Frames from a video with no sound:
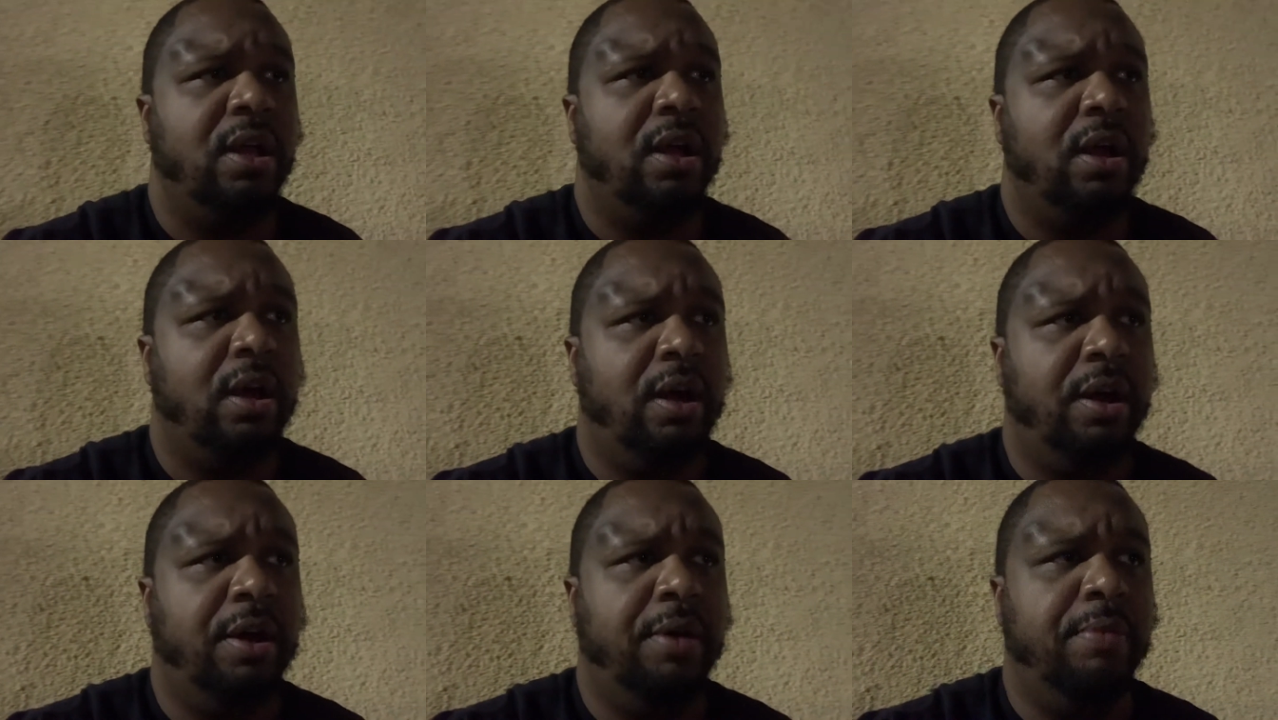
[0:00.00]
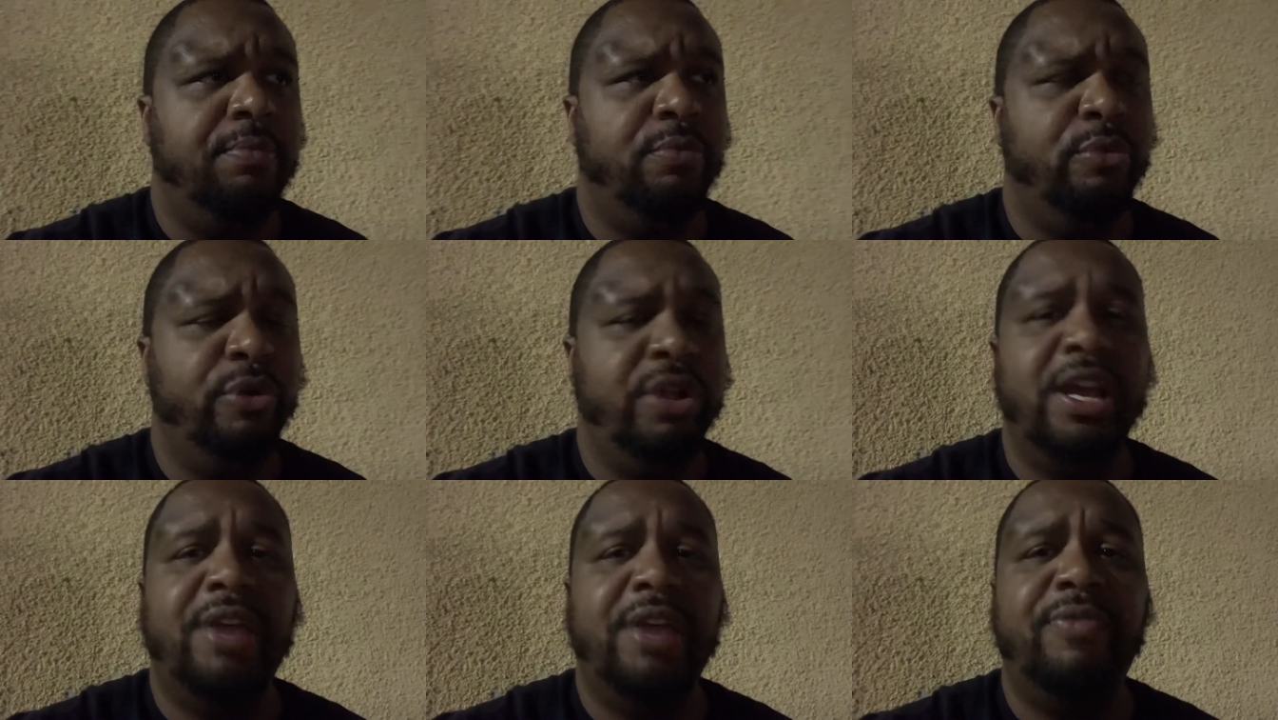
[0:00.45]
Um,
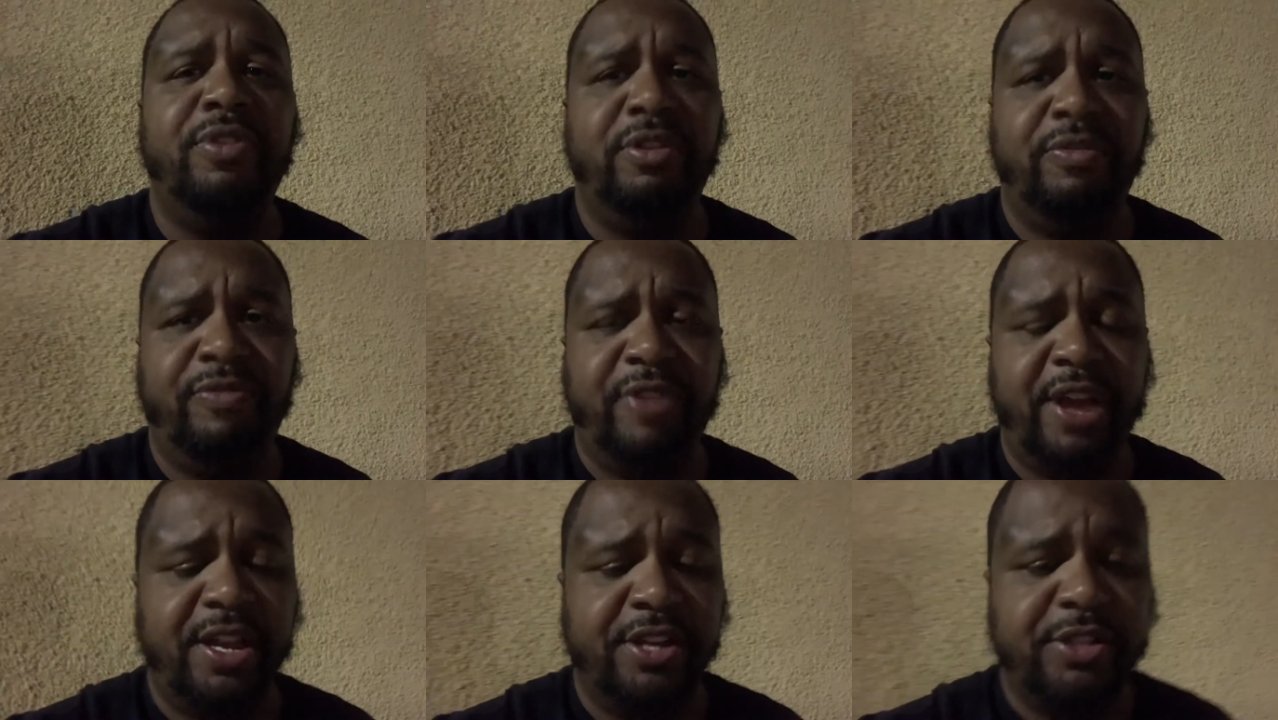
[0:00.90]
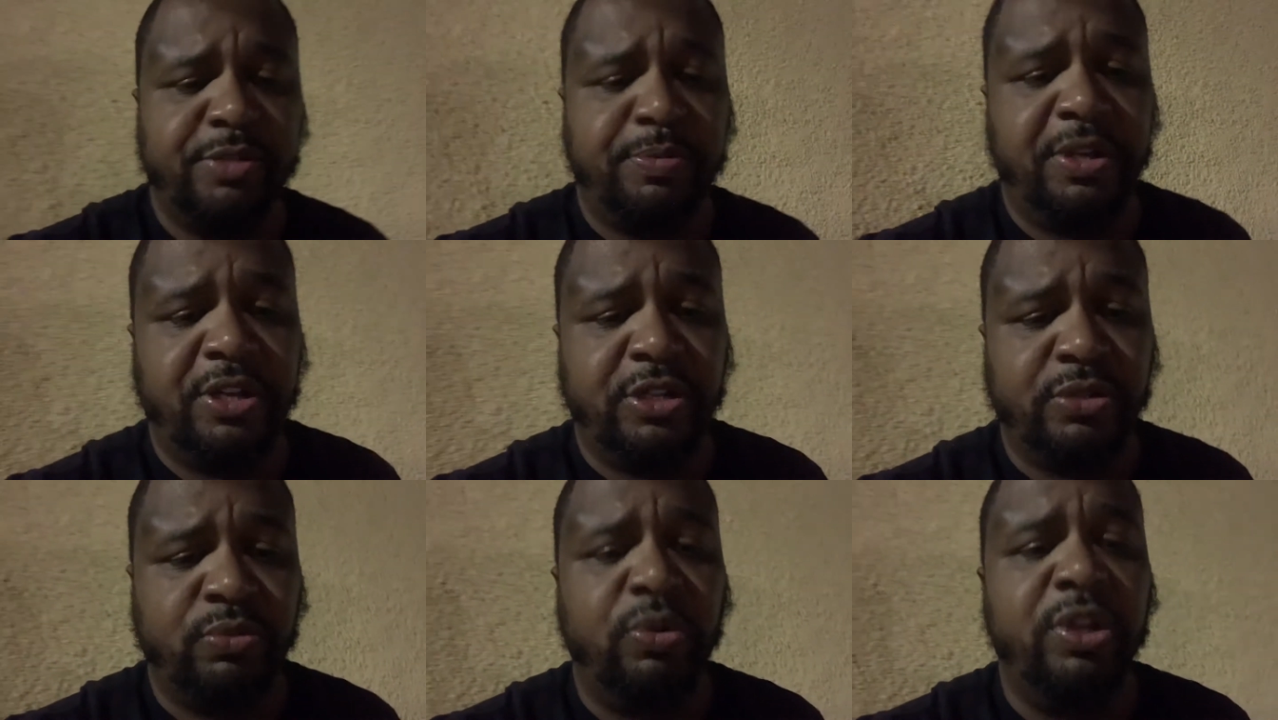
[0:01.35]
we have an advantage
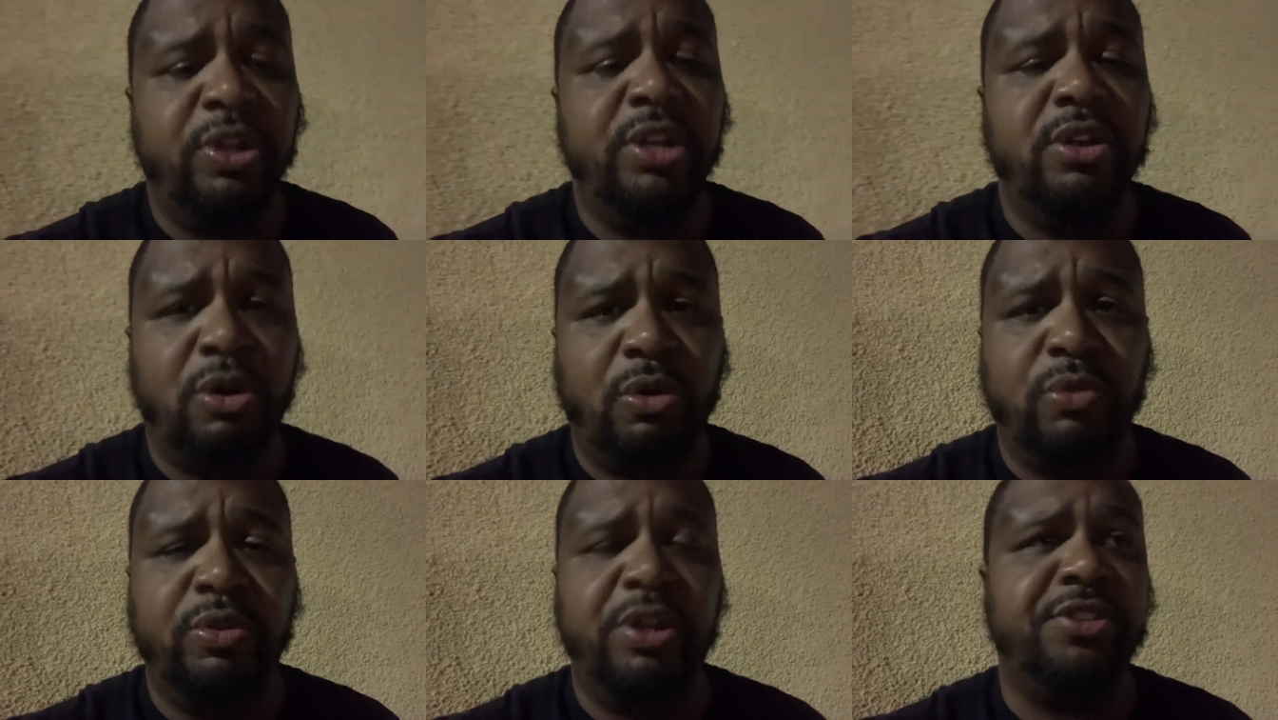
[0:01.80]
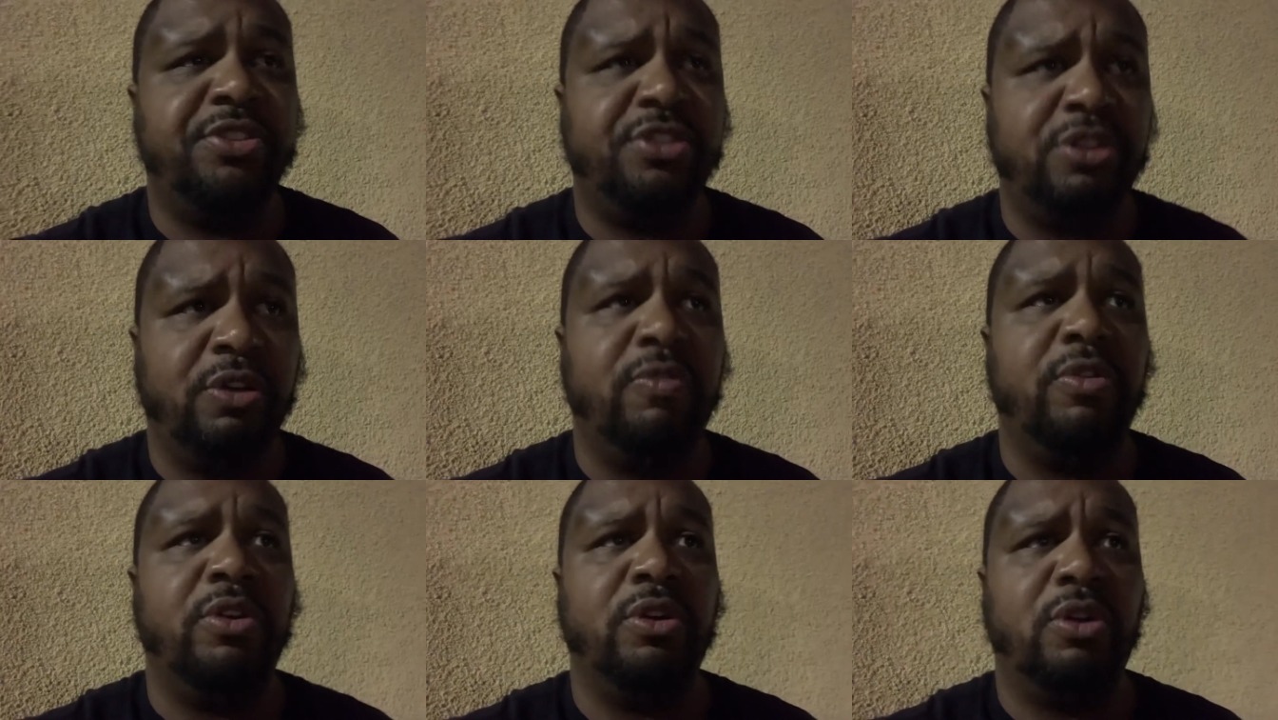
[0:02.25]
because we know that
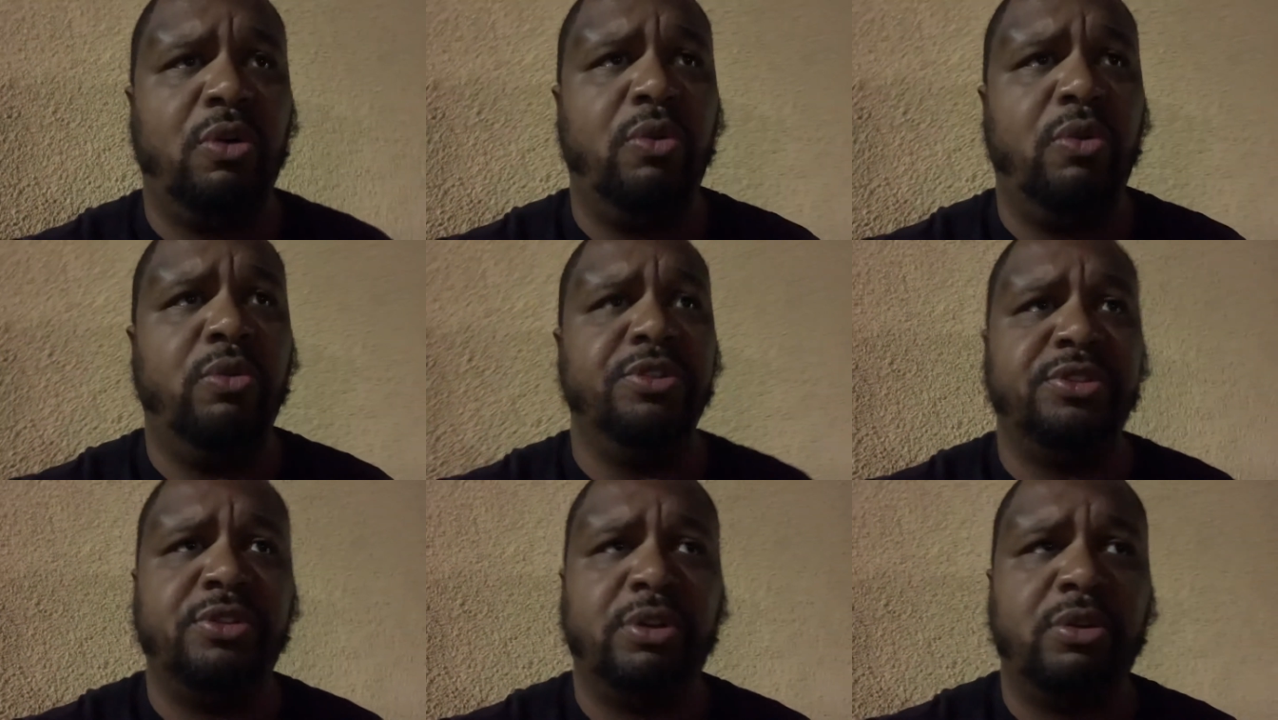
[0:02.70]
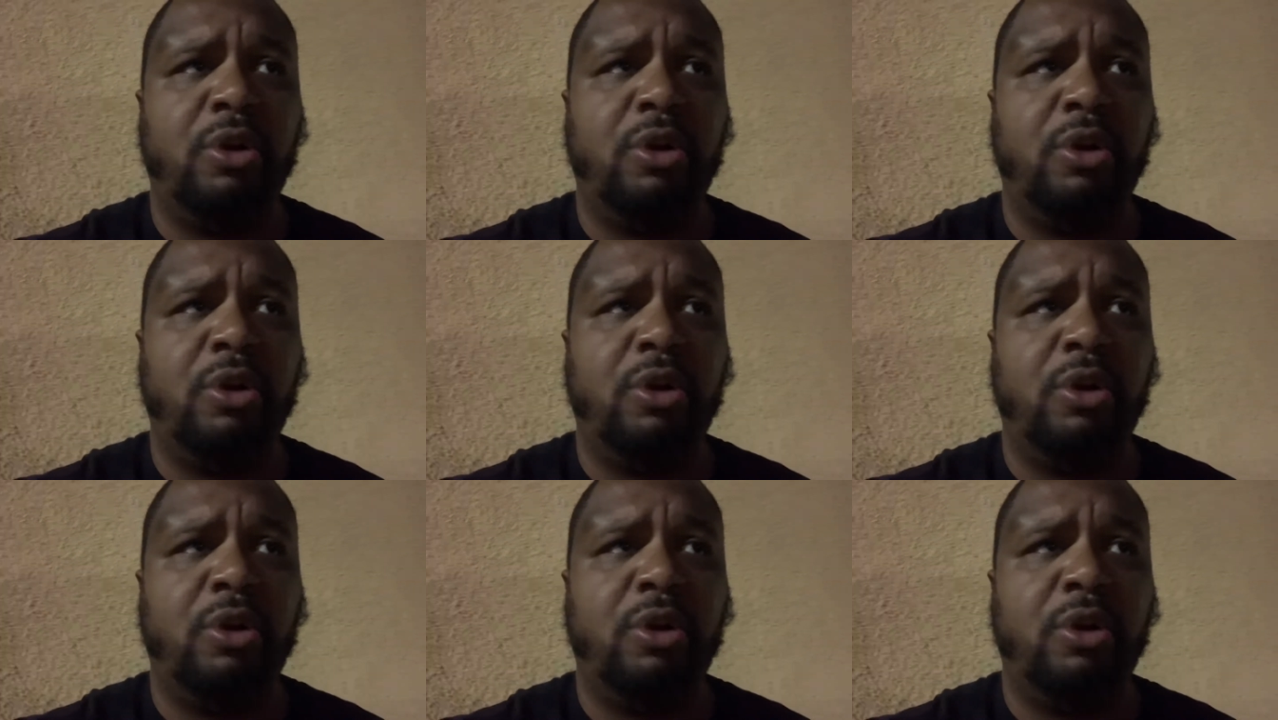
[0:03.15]
silver and gold is the